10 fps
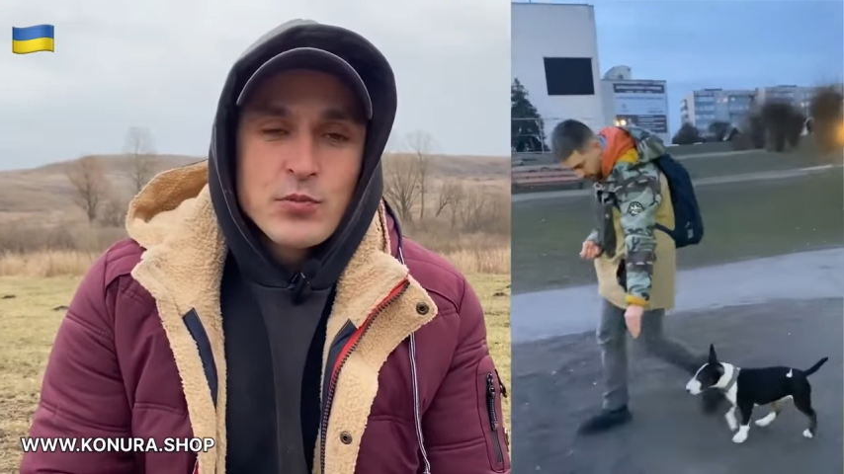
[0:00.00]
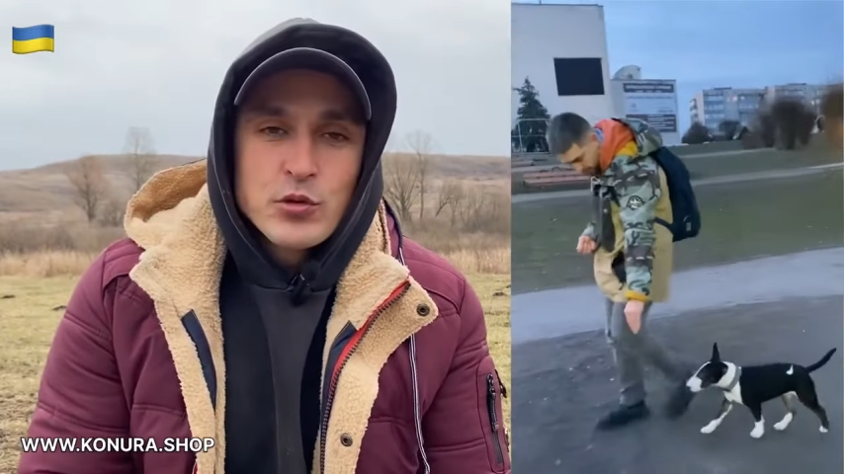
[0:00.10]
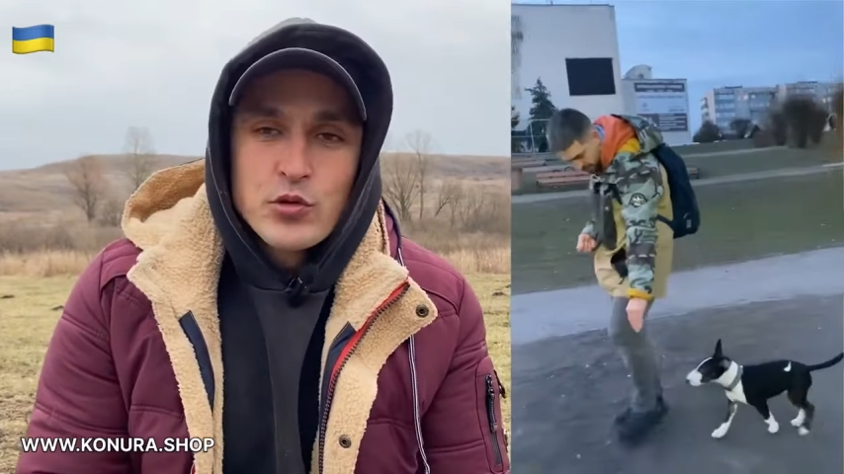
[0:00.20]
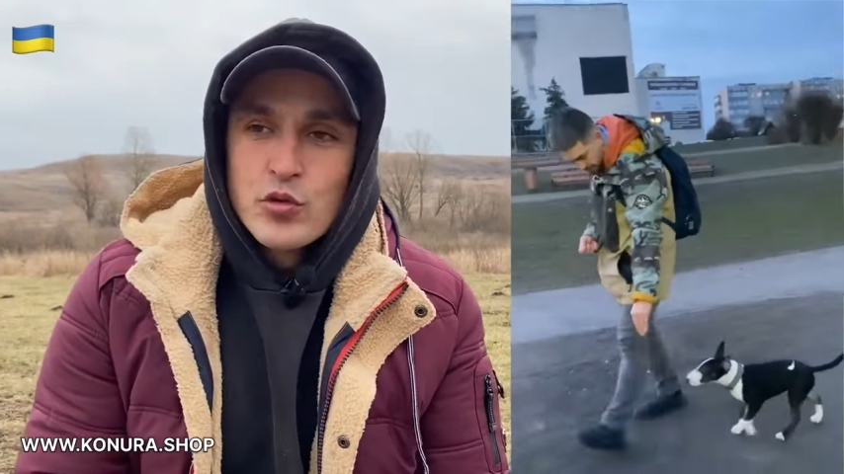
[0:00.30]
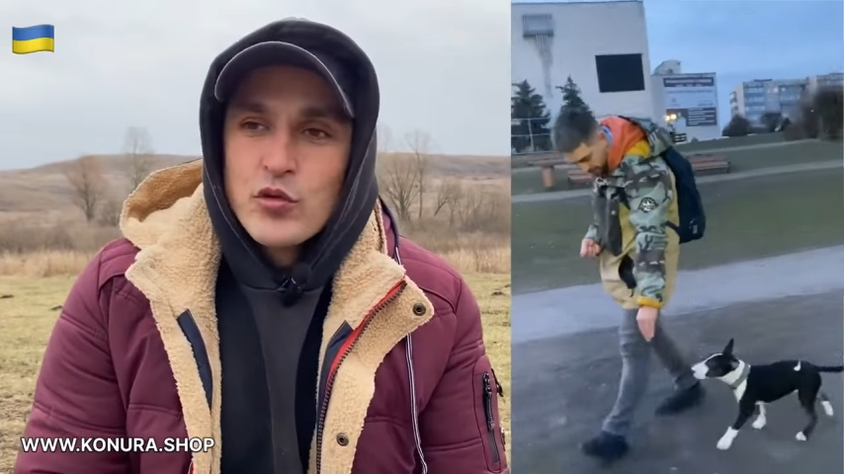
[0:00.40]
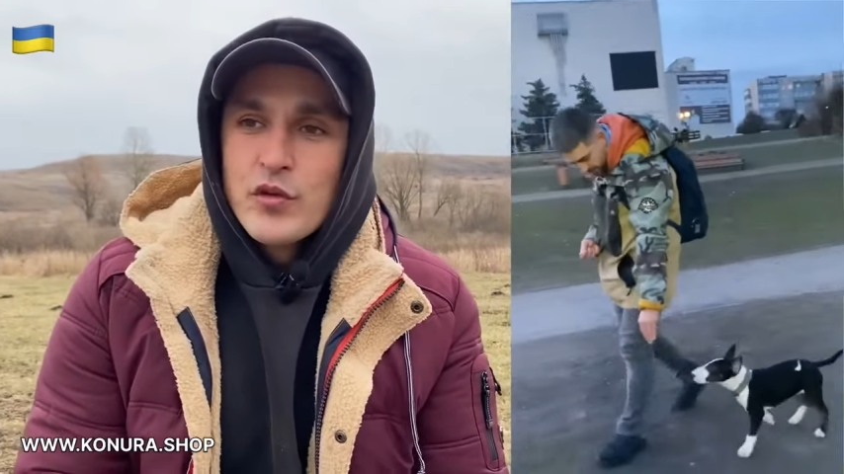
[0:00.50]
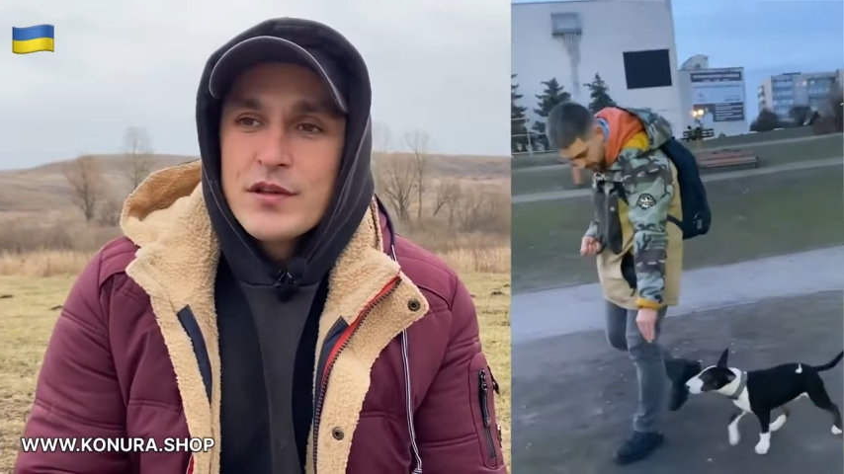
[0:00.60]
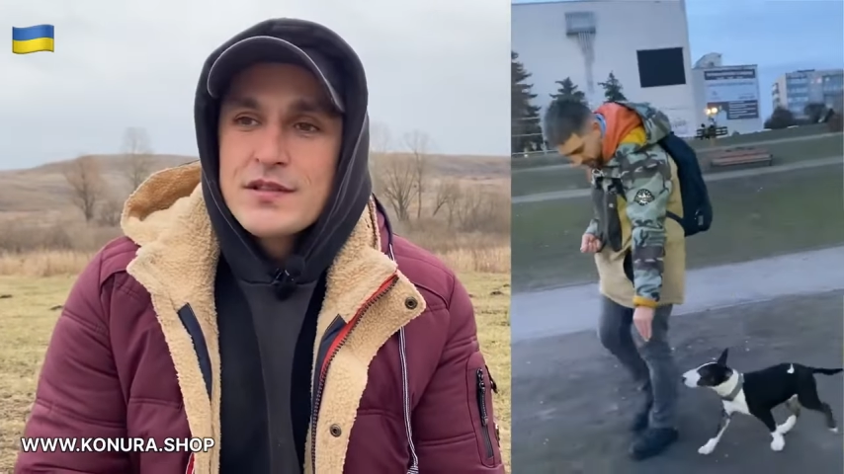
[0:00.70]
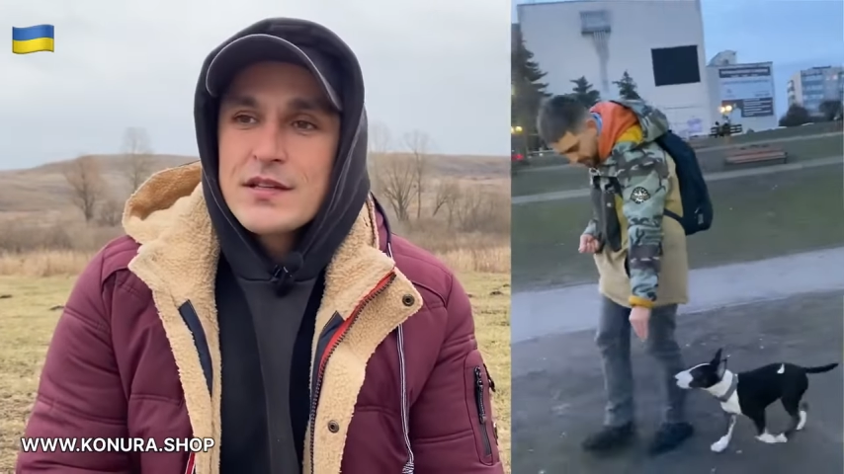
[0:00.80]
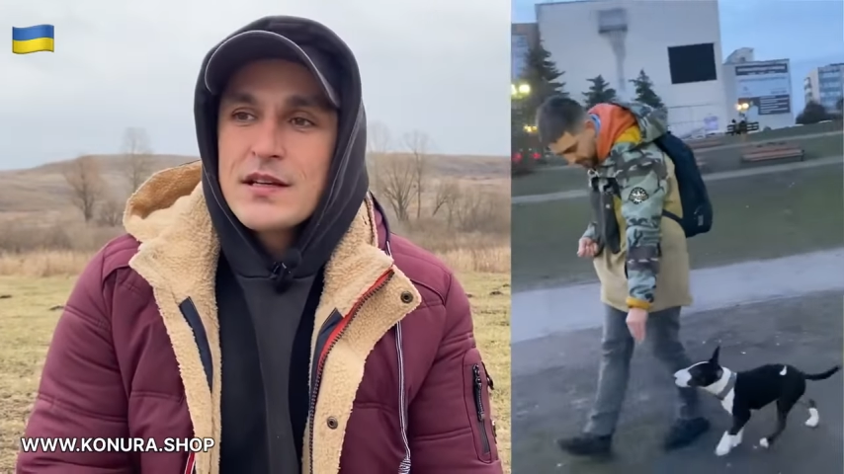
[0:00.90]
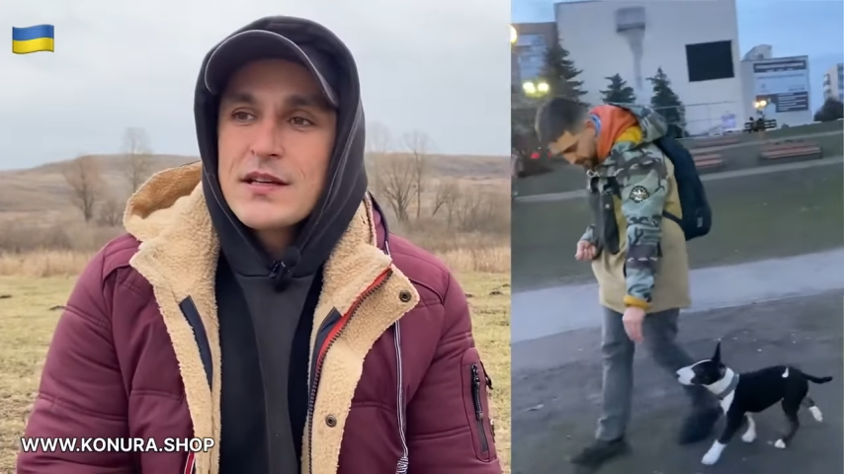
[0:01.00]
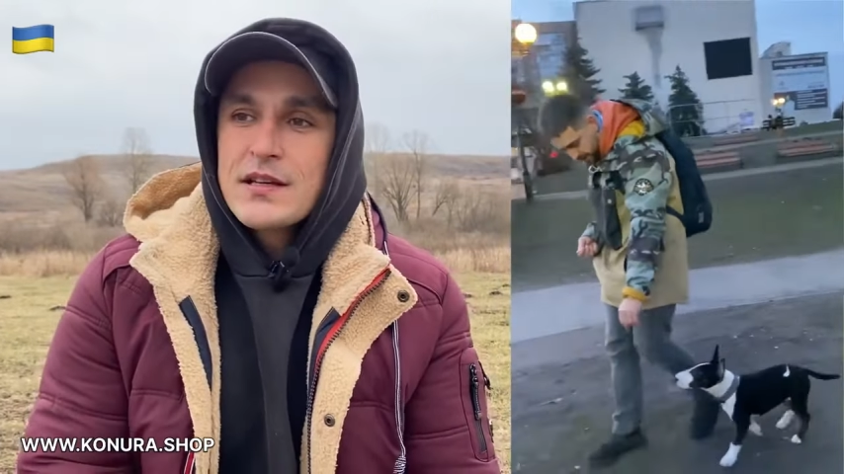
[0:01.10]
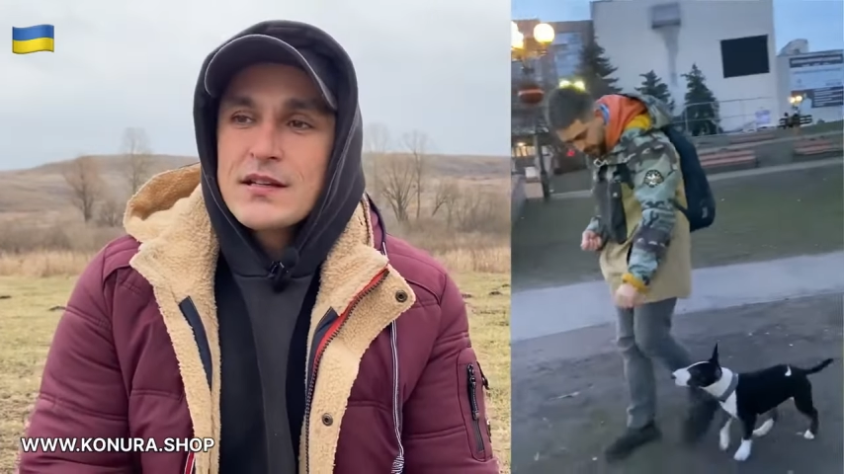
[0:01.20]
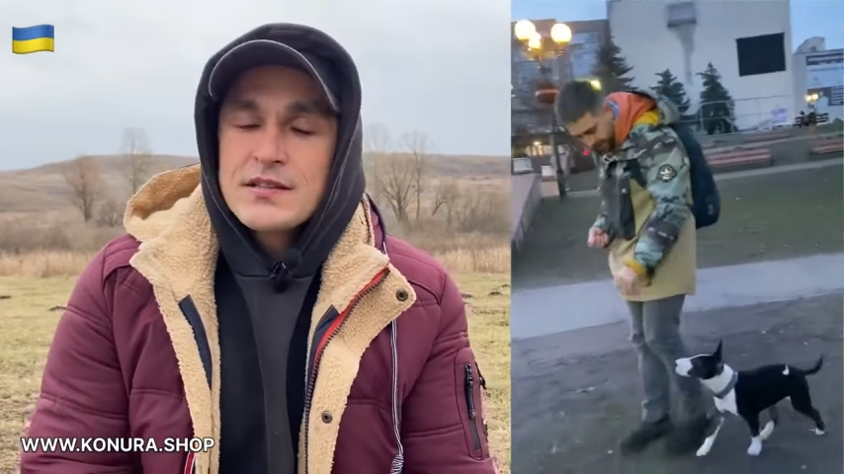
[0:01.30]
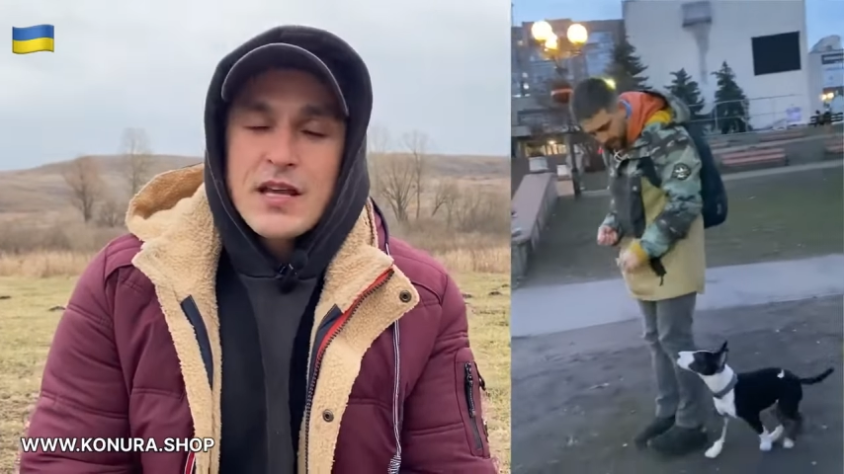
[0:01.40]
the air,
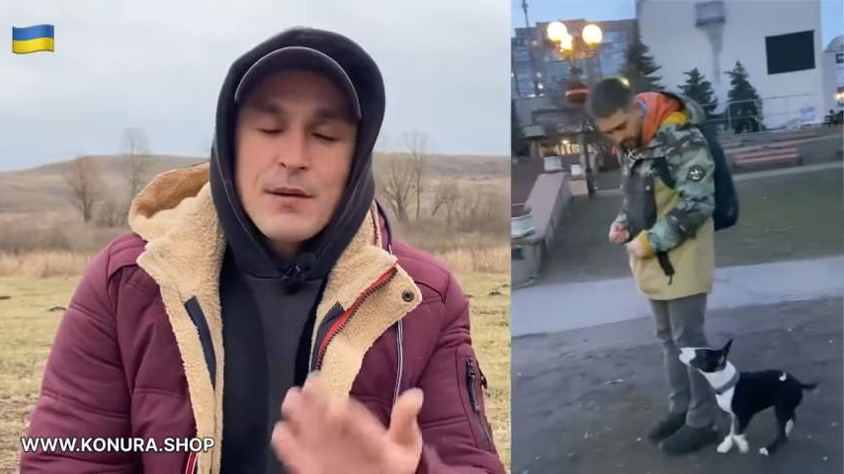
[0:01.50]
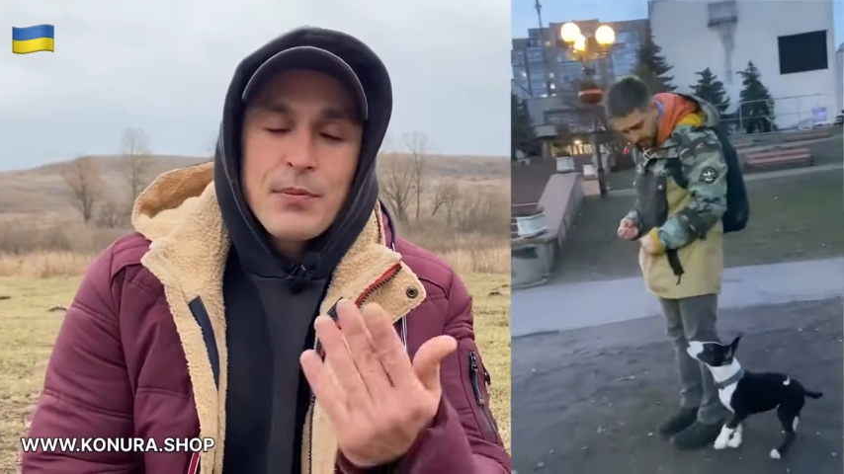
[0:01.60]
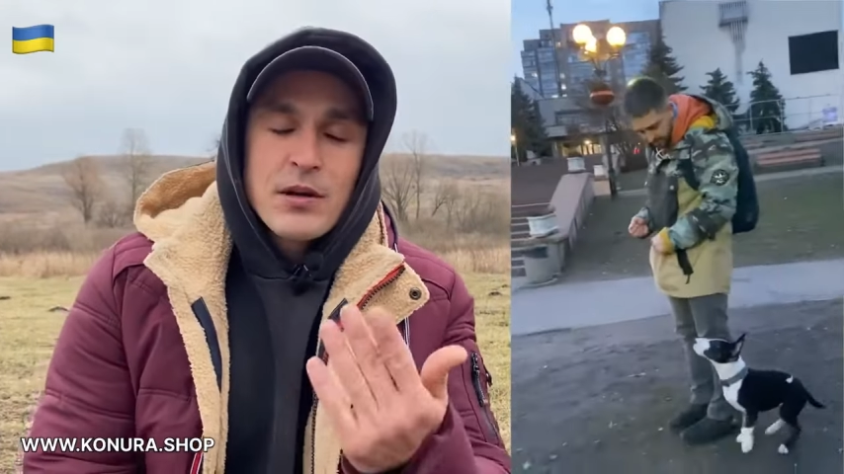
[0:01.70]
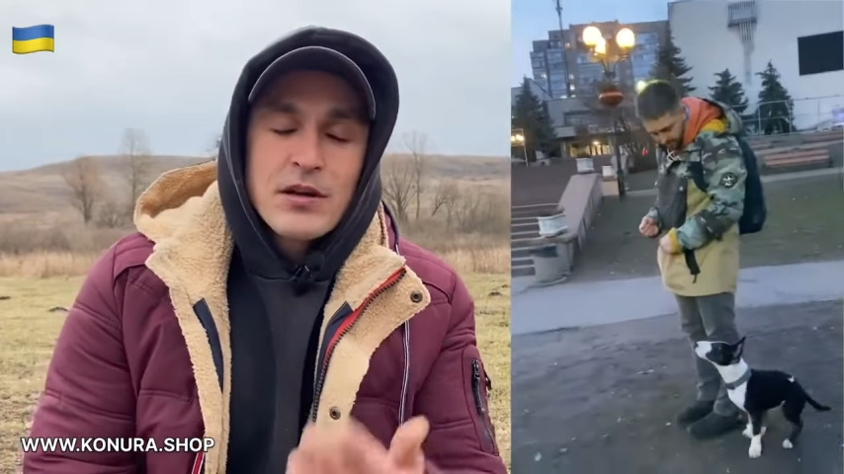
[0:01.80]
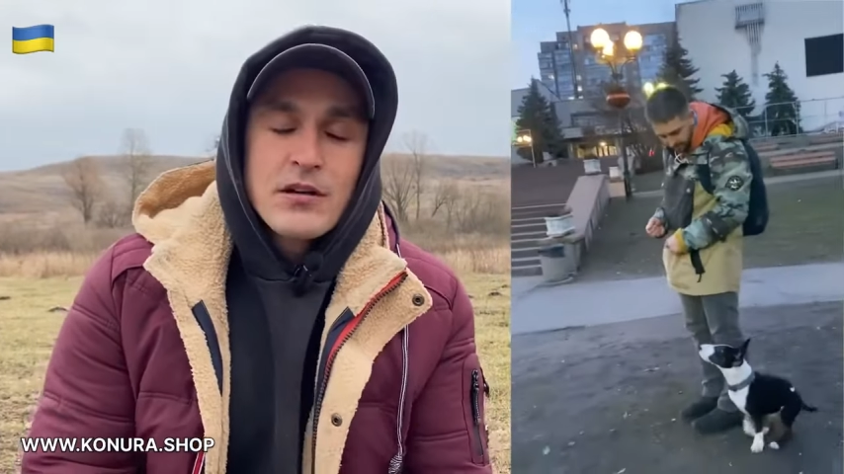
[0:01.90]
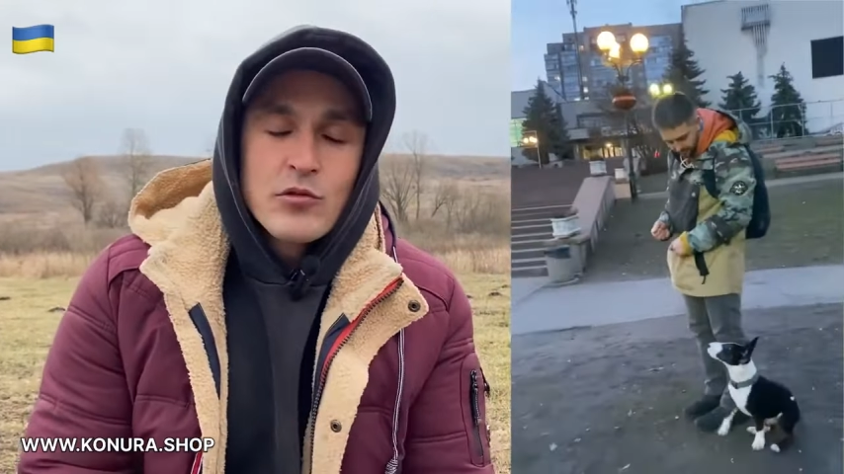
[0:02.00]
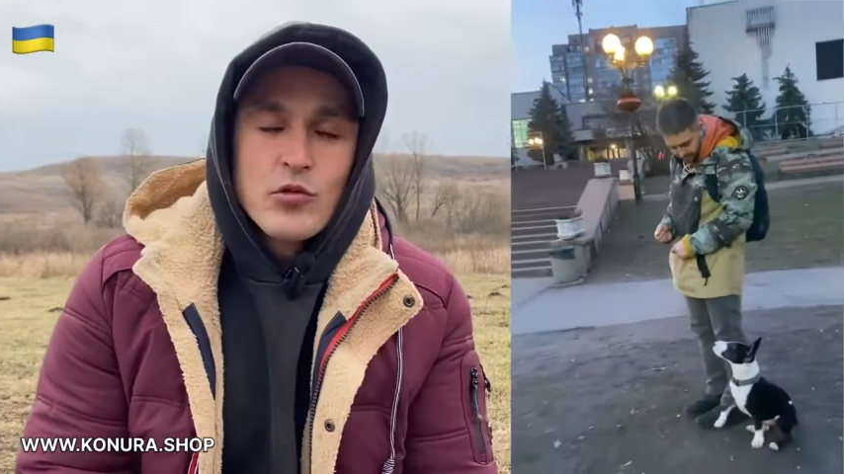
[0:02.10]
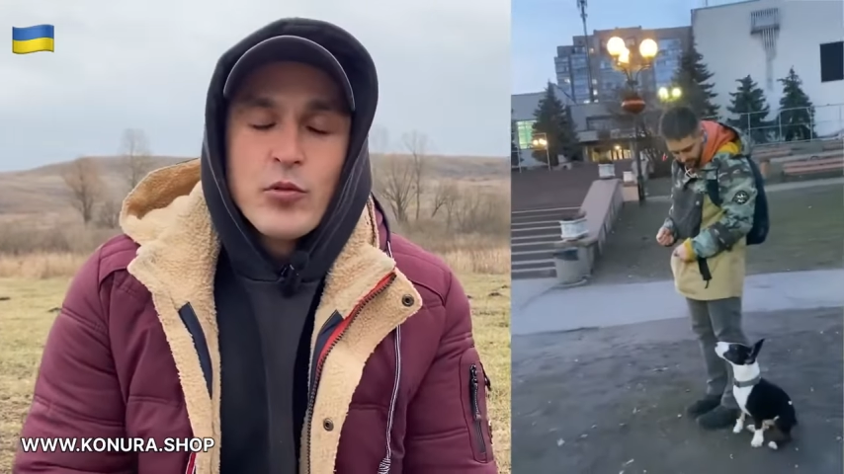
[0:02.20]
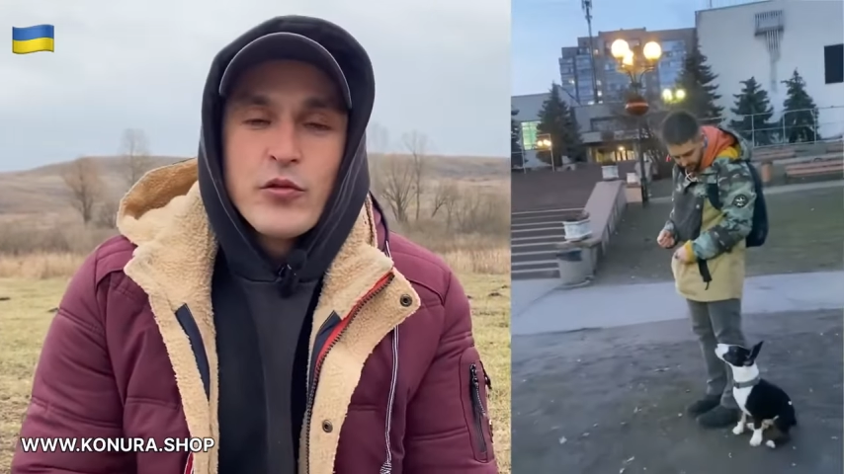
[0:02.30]
a running cat,